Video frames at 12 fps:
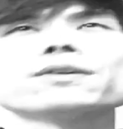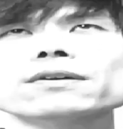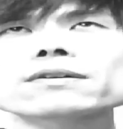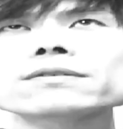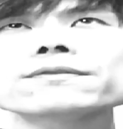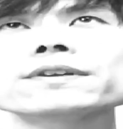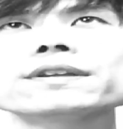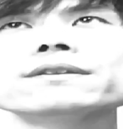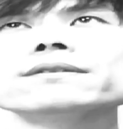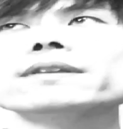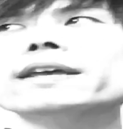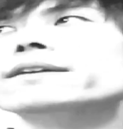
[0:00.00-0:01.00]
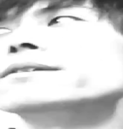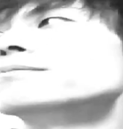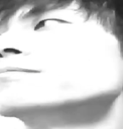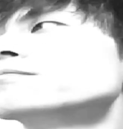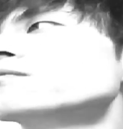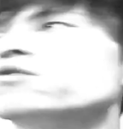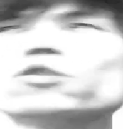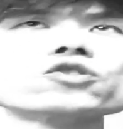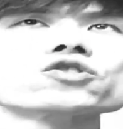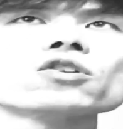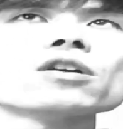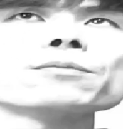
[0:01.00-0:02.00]
curve in like
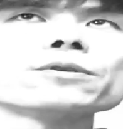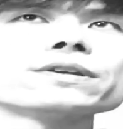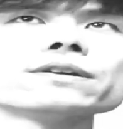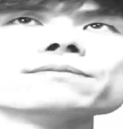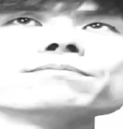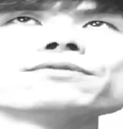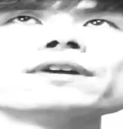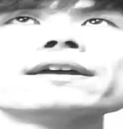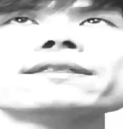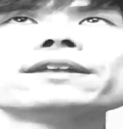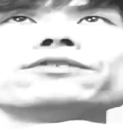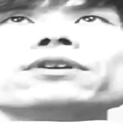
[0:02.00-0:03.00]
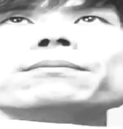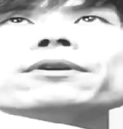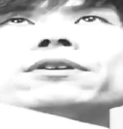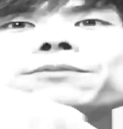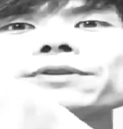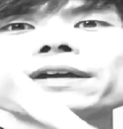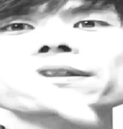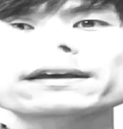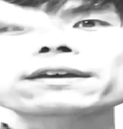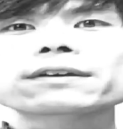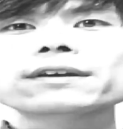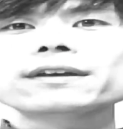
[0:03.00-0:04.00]
Photoshop or GIMP that you can manipulate,
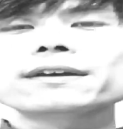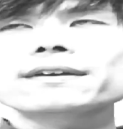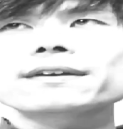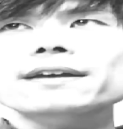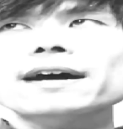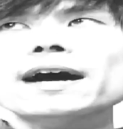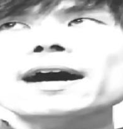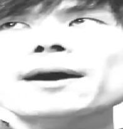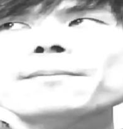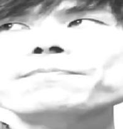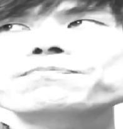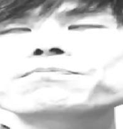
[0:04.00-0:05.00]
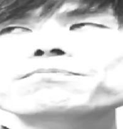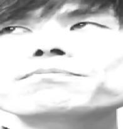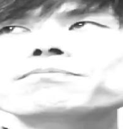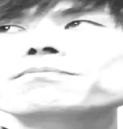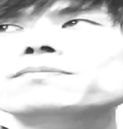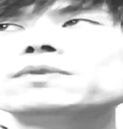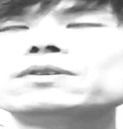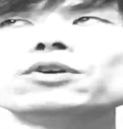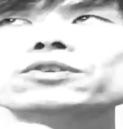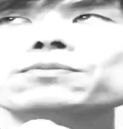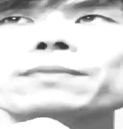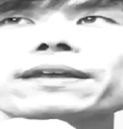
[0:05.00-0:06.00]
like
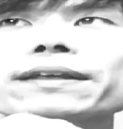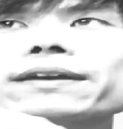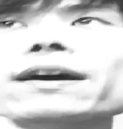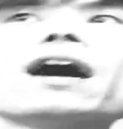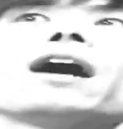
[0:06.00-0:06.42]
not to make like a